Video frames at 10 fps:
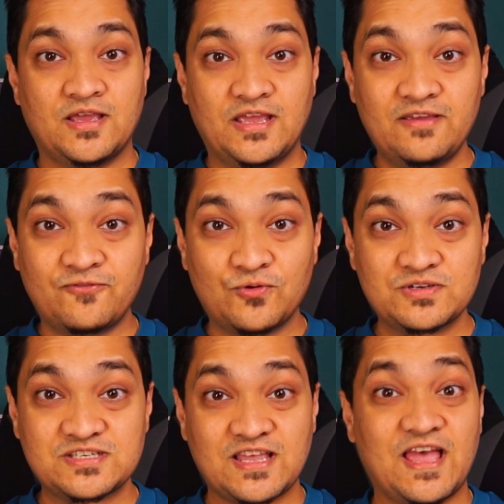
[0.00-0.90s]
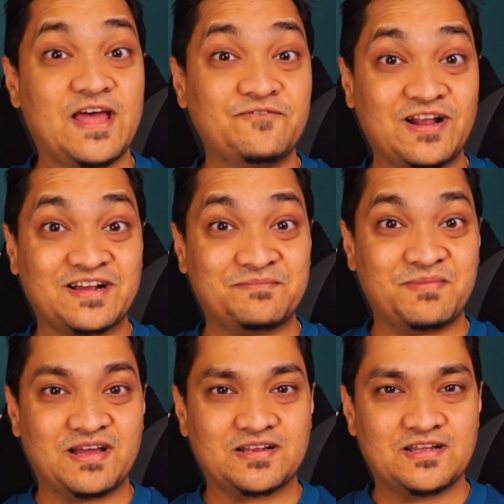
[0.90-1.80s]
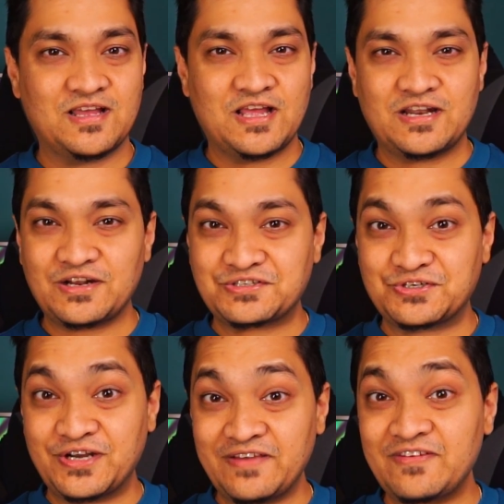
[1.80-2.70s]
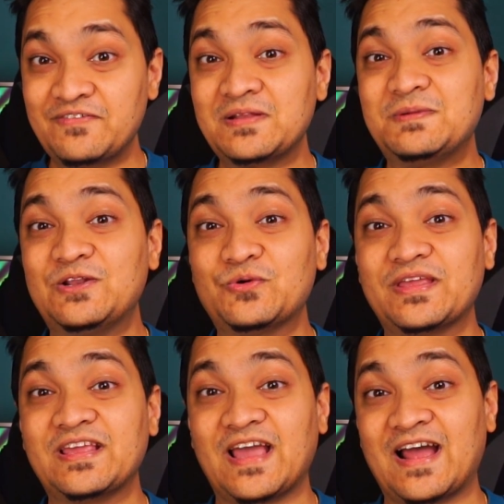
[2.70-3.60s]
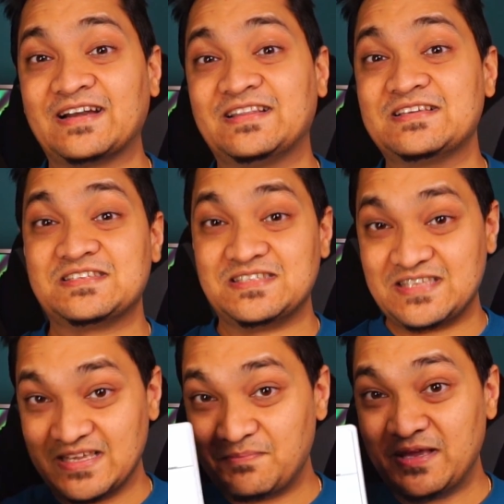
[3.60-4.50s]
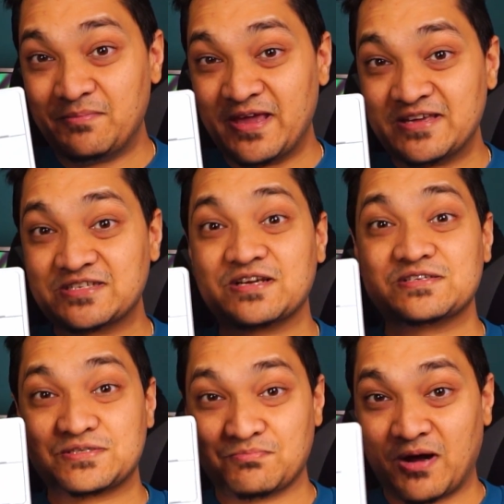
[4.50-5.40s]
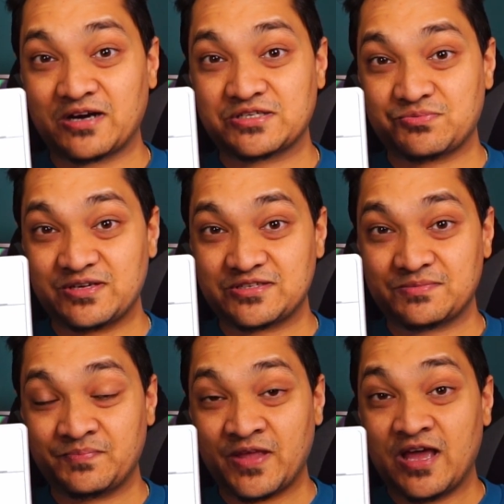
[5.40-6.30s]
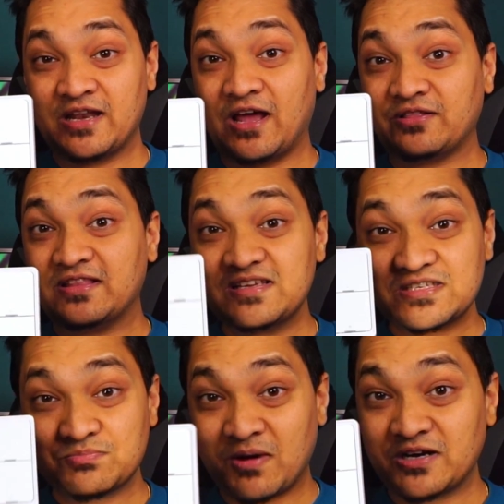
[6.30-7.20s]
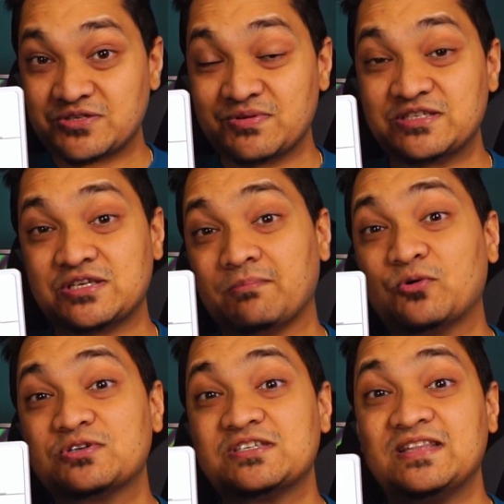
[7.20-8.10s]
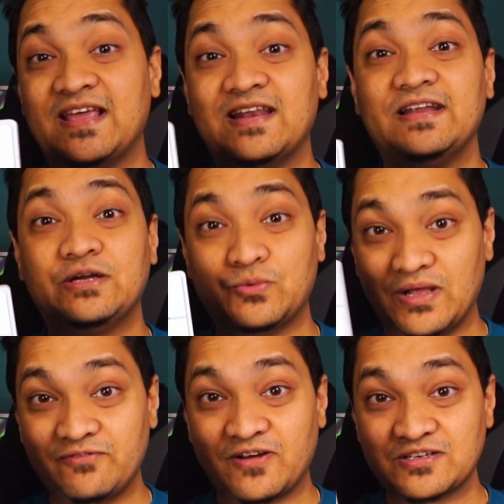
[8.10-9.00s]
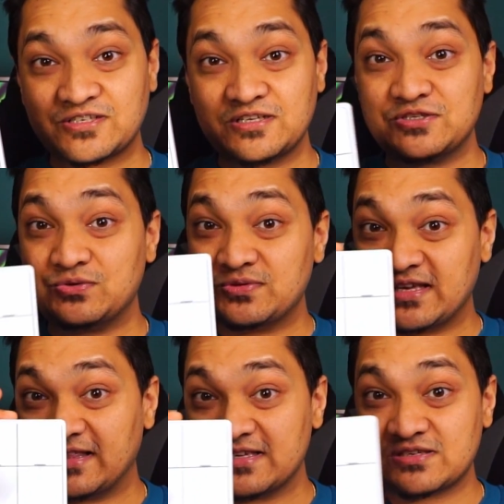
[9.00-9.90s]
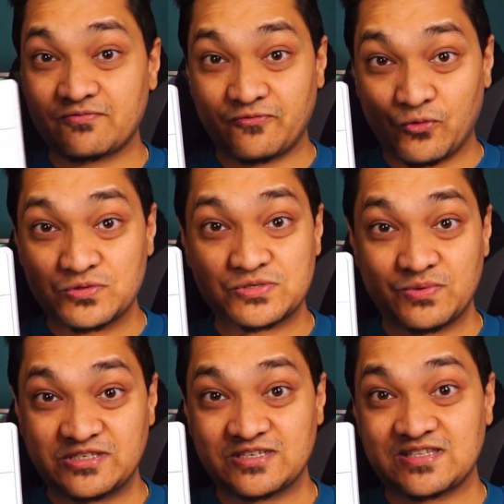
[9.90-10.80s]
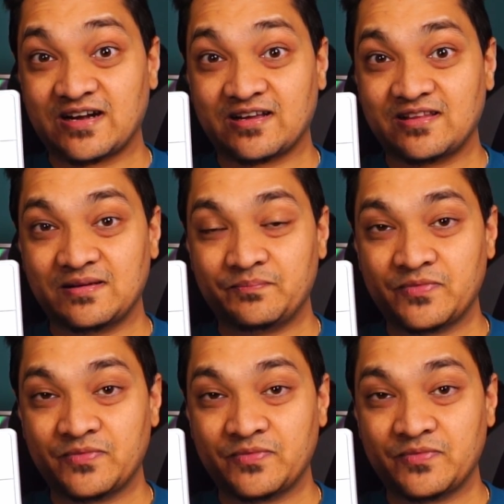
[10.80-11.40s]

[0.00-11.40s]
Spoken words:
Hey folks, and welcome back. Now today we will be looking at this Zigbee based smart switch. Now this smart switch supports nearly 12 functions using these 4 switches that are there.